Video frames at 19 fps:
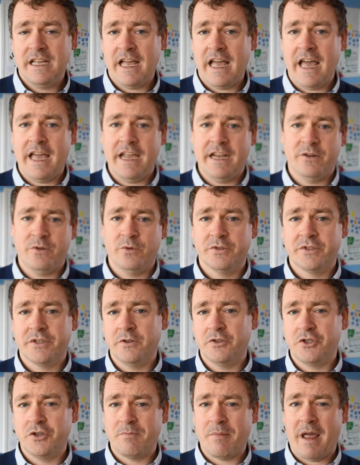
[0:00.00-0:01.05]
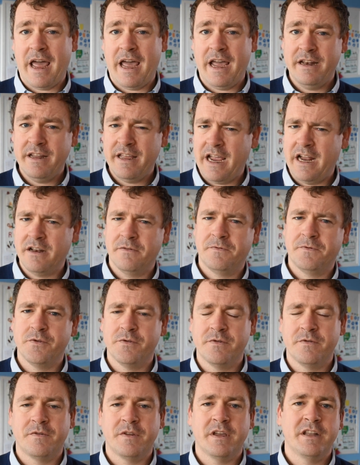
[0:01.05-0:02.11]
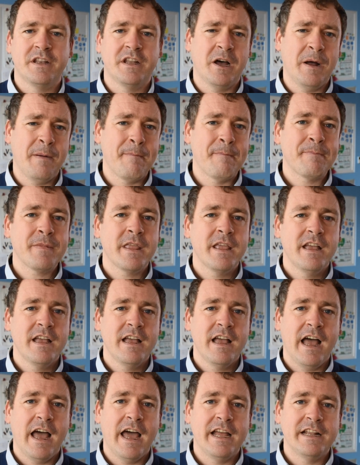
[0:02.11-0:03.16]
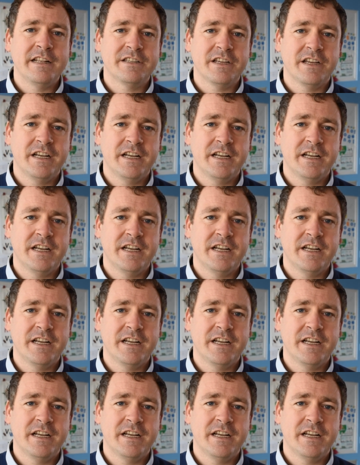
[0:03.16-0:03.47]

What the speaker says: and also Japan and a few of Vietnam. And